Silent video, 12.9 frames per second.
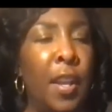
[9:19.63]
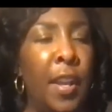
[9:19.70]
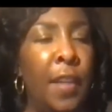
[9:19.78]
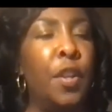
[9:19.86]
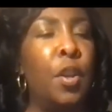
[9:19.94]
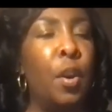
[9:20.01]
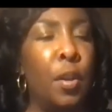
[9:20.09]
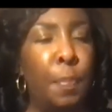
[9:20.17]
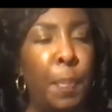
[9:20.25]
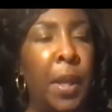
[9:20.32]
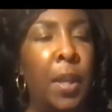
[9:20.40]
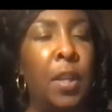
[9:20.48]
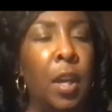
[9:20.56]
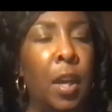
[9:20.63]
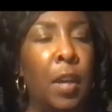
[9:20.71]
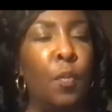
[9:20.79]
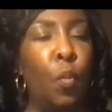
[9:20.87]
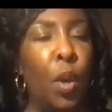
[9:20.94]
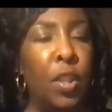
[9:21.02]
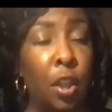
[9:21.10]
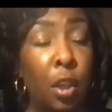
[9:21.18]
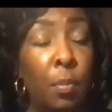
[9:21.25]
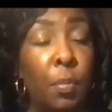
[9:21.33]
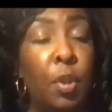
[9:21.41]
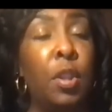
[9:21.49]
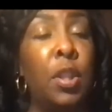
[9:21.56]
even though it's being done, was it
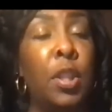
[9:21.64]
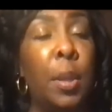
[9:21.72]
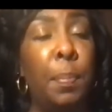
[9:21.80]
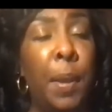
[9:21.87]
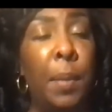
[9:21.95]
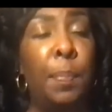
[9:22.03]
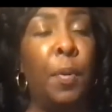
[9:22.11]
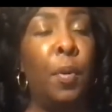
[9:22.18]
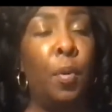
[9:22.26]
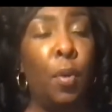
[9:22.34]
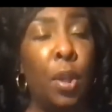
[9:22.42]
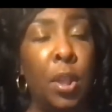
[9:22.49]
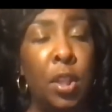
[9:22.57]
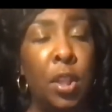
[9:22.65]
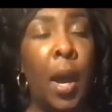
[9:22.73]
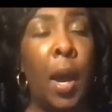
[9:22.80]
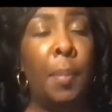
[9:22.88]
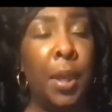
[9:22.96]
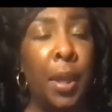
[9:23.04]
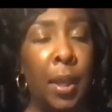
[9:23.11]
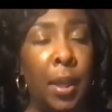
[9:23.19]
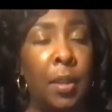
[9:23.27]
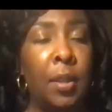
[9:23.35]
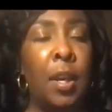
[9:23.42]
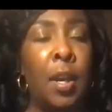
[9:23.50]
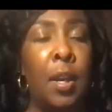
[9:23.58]
community people on the job getting
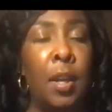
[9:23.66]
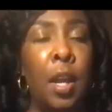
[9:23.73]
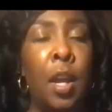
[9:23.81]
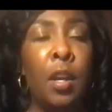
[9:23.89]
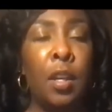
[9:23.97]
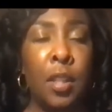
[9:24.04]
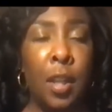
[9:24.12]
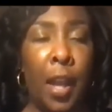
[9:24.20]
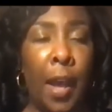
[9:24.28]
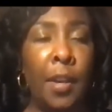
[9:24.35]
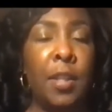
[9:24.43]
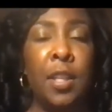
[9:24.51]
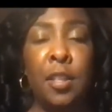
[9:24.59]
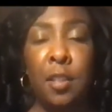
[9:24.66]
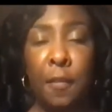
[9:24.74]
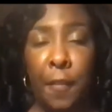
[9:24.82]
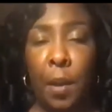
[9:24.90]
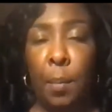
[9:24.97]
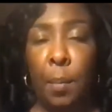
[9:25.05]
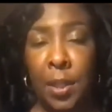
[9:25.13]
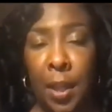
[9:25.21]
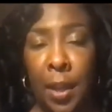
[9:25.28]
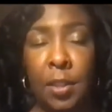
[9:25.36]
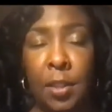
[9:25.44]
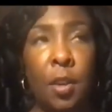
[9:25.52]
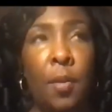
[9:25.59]
it done? Because a lot of these development
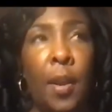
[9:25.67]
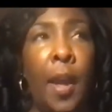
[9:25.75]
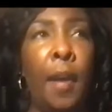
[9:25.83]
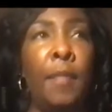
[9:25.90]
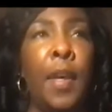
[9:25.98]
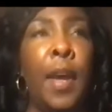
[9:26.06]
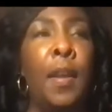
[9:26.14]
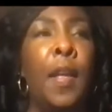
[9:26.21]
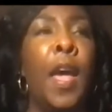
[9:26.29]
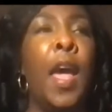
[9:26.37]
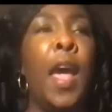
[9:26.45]
sites don't have that.